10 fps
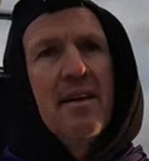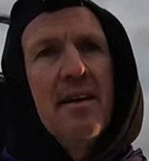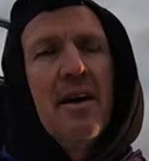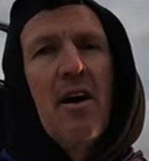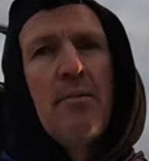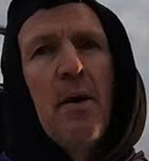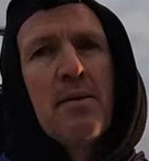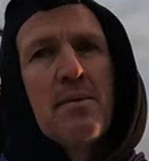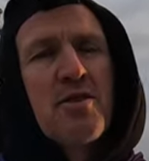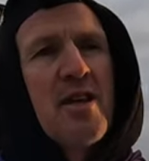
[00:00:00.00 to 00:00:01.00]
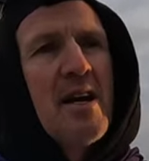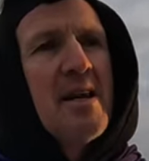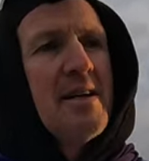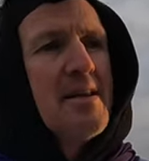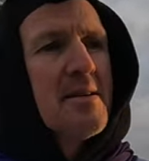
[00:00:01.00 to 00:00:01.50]
You know, a problem
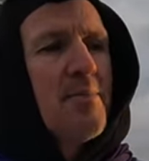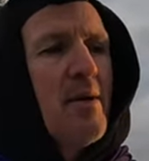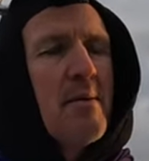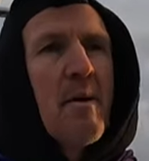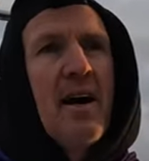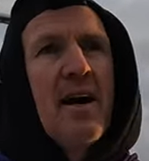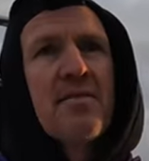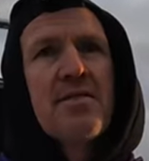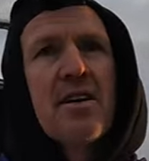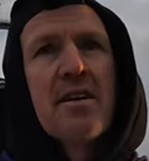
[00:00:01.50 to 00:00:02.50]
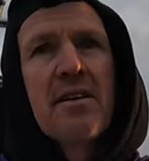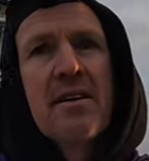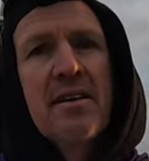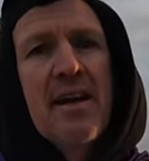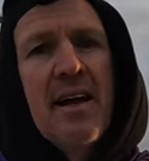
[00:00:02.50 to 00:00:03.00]
shared is a problem halved, so
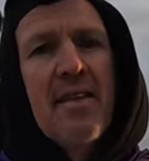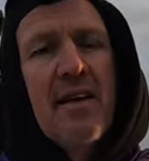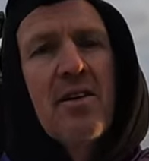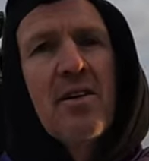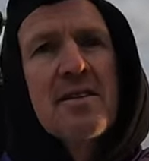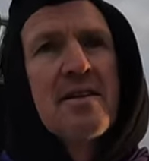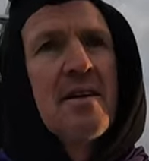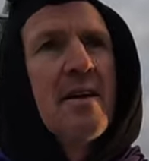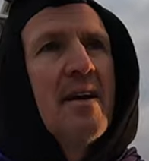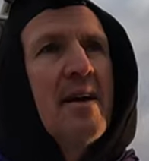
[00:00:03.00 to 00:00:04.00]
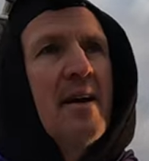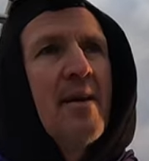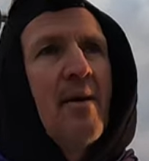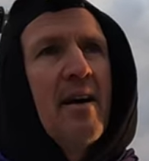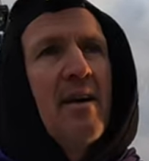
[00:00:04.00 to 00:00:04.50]
get out there, guys.
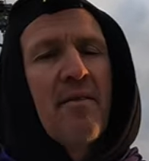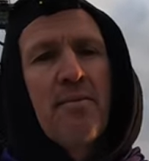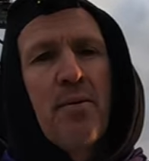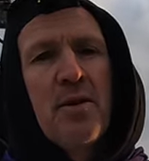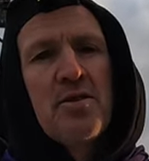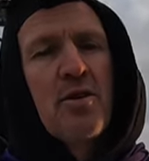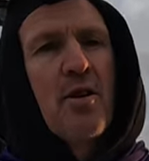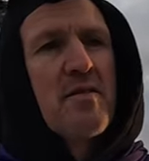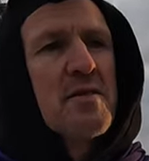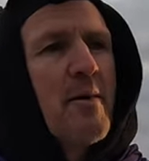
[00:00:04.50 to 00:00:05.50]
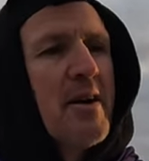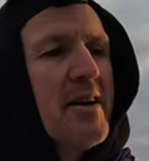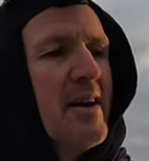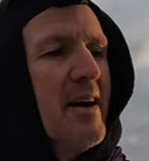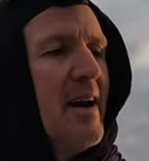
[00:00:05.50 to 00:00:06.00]
Anyway, I'm pretty sure I've
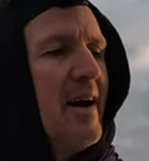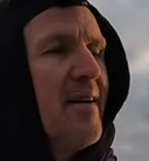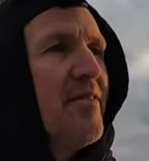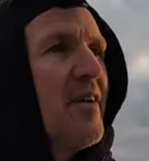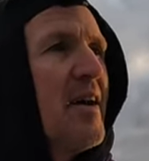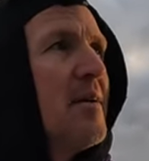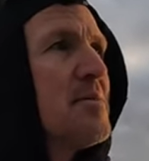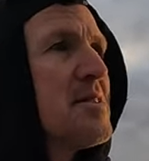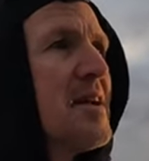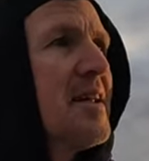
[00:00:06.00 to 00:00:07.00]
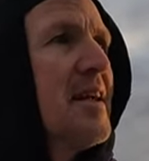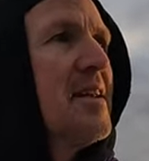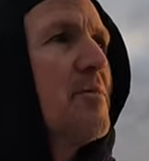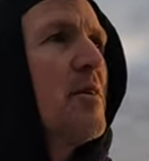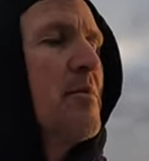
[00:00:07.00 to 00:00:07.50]
spoken enough and I'm just going to
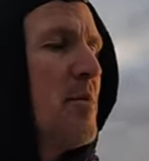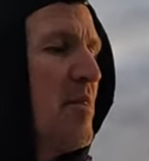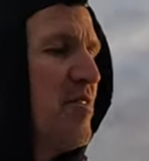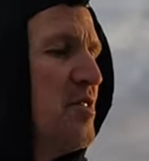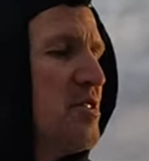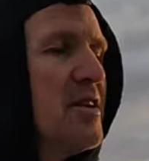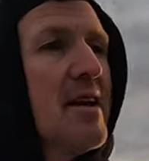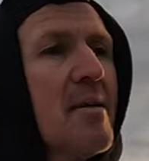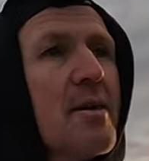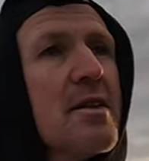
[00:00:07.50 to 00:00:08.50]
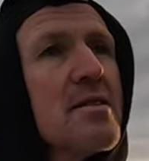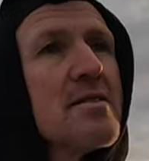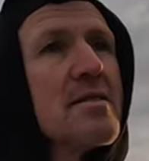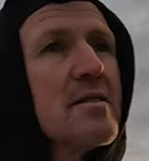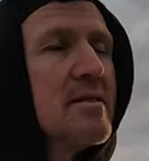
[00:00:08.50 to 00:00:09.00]
get on with my fishing now
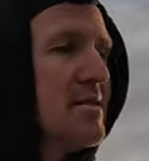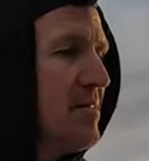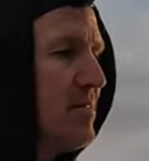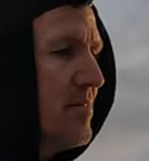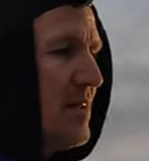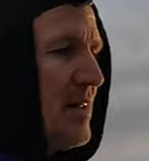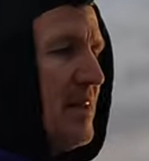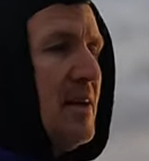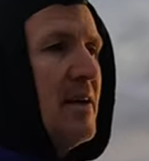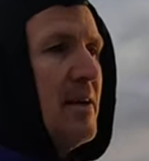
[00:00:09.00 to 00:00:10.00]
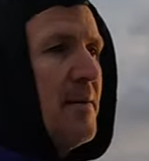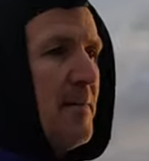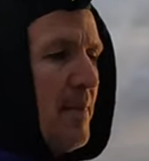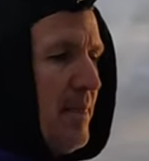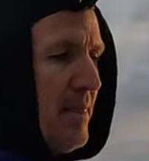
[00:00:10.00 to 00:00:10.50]
because, really,
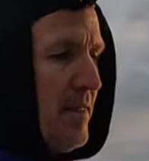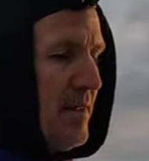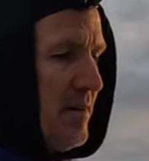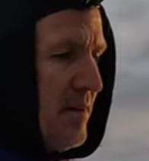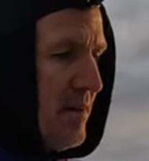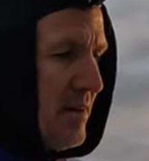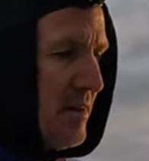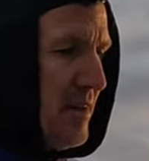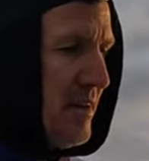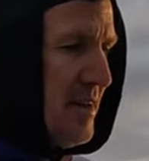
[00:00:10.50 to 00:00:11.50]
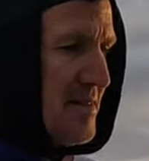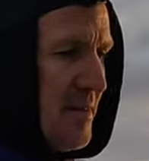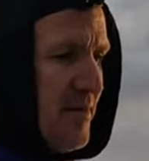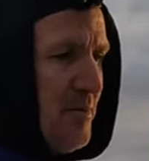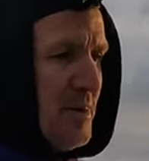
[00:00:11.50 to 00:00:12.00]
I've got to get
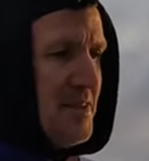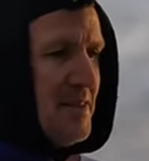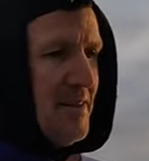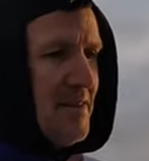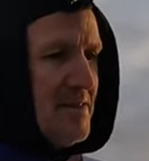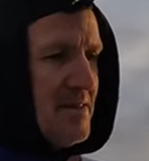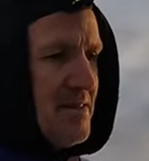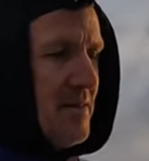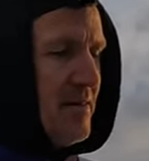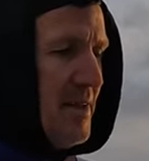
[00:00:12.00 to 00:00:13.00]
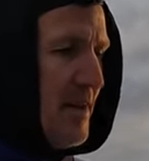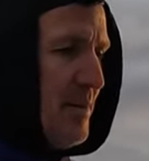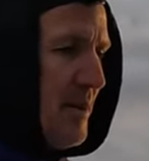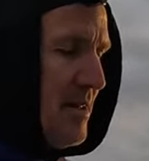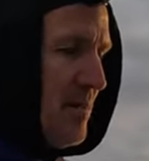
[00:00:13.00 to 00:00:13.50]
something for my dinner and it's not really
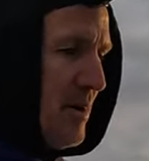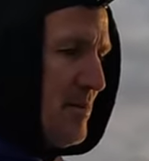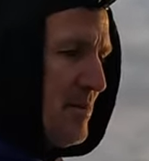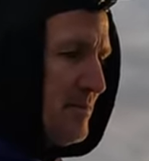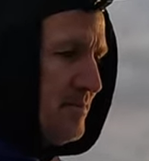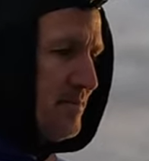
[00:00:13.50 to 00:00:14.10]
happening at the moment.